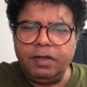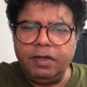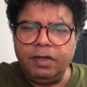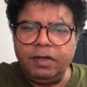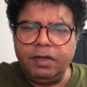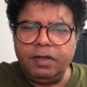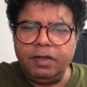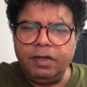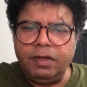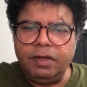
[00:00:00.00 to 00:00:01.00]
proper
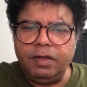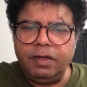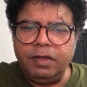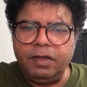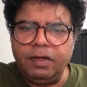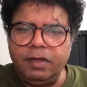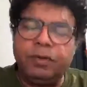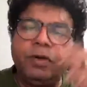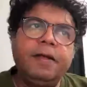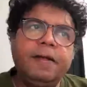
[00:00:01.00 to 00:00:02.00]
script. It depends on
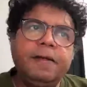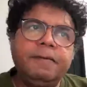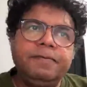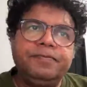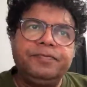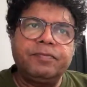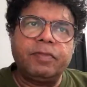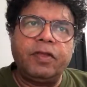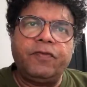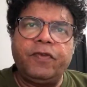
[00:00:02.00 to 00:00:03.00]
how you.
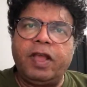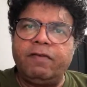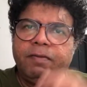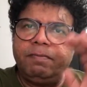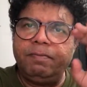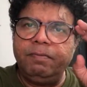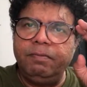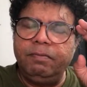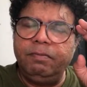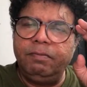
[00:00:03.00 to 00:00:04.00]
If you have a
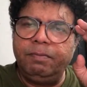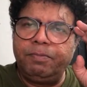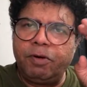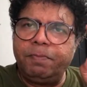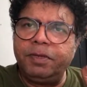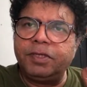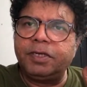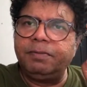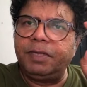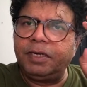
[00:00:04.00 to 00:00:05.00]
proper
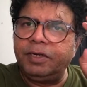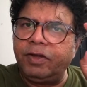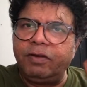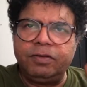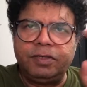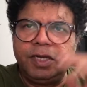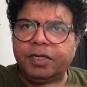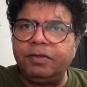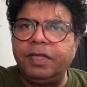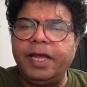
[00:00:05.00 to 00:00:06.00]
script that you have to stick
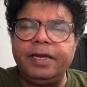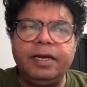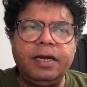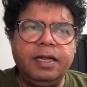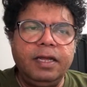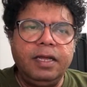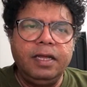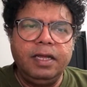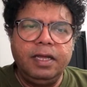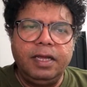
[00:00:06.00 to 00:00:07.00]
to that,
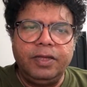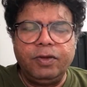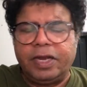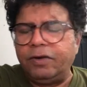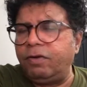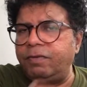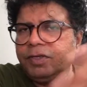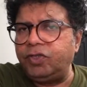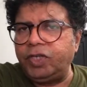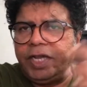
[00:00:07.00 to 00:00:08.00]
you can
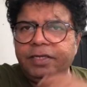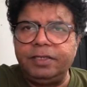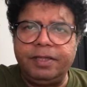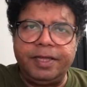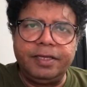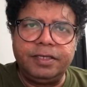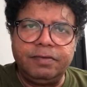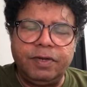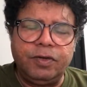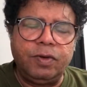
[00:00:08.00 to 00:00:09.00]
always change things when you
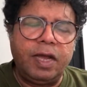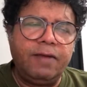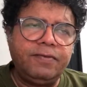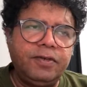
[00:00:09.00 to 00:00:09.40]
have to,